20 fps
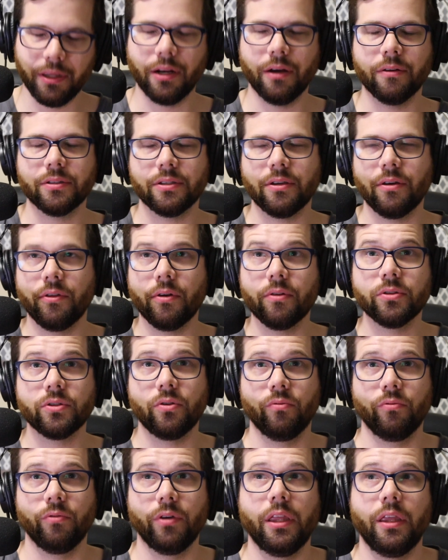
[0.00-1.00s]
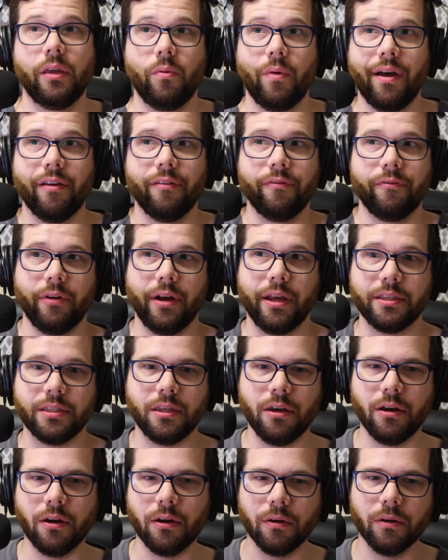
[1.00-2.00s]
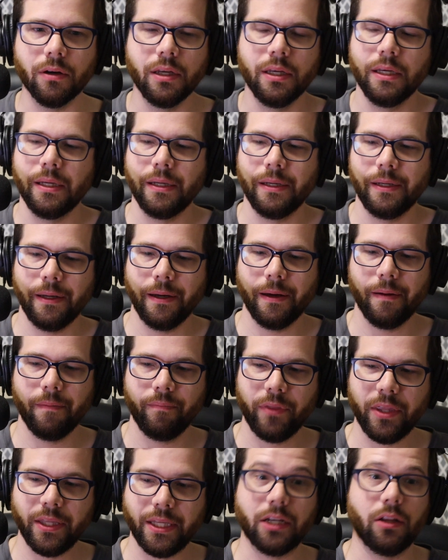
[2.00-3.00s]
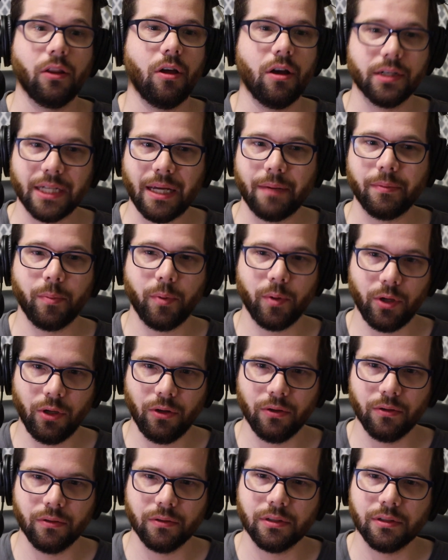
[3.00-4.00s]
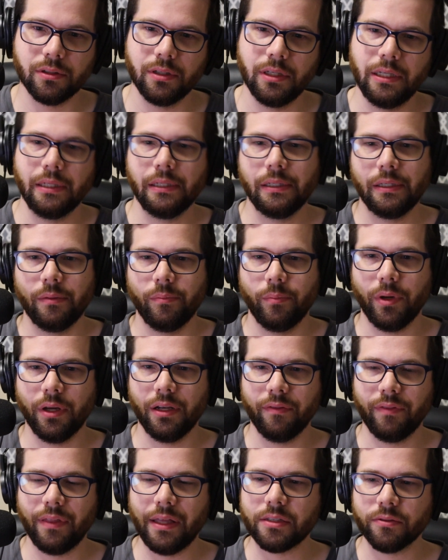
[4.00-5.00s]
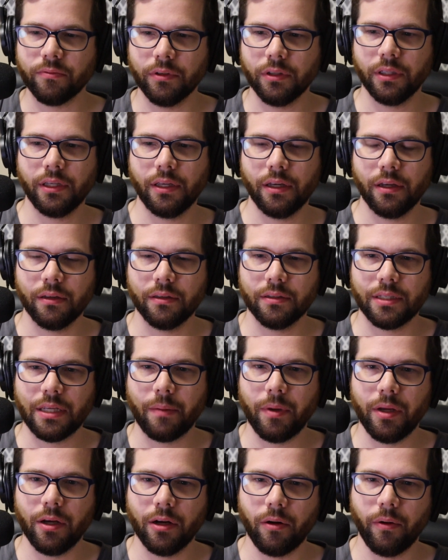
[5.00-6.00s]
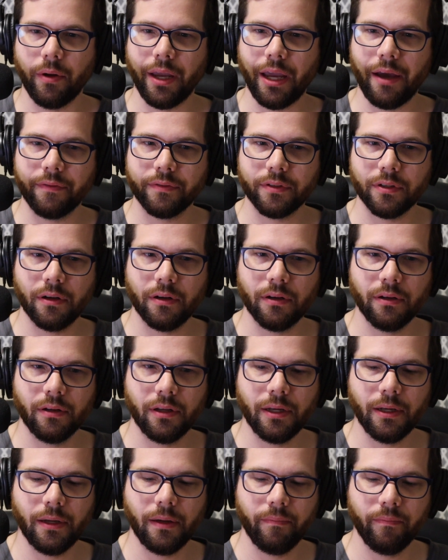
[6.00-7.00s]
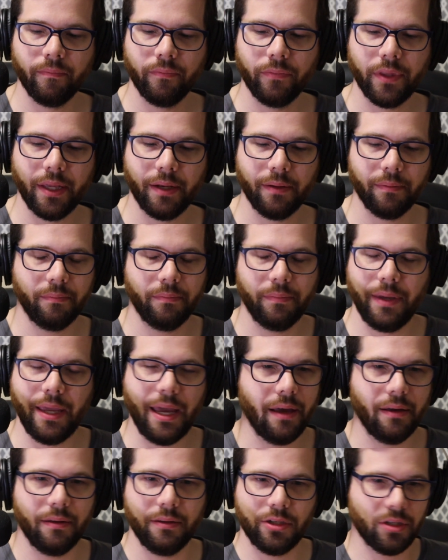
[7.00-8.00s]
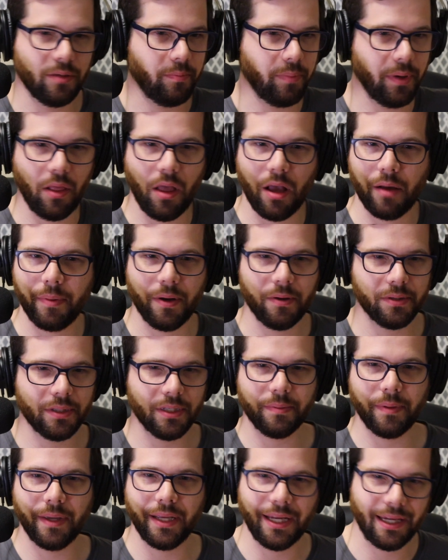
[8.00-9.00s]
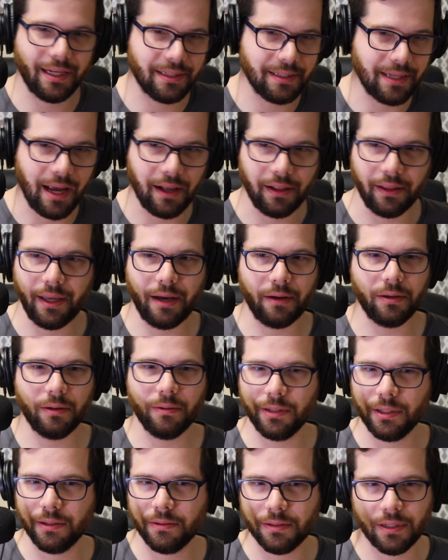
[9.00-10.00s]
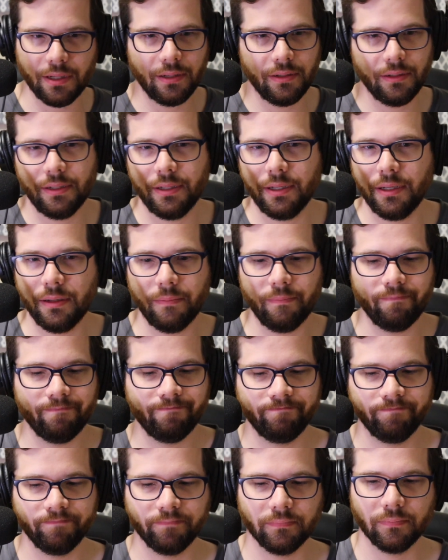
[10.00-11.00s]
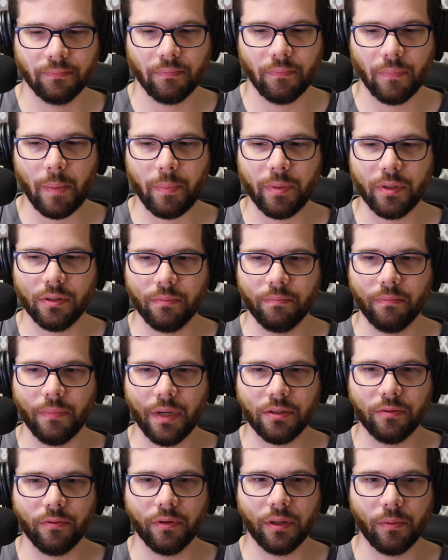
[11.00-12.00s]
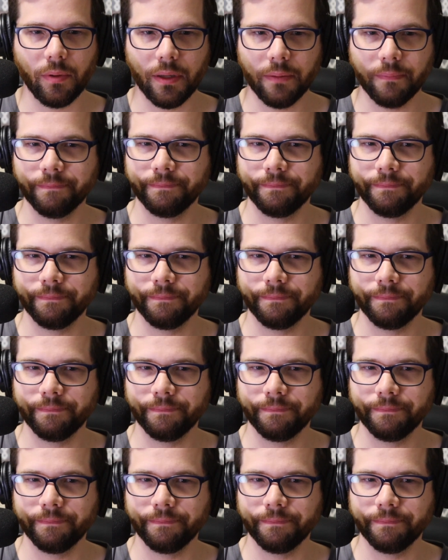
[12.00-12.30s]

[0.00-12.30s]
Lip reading: so those do really well for SEO. They take a long time to produce, but if that's really a segment you're going after, then yeah, just a big long post explaining exactly how you would use it. Might do really well.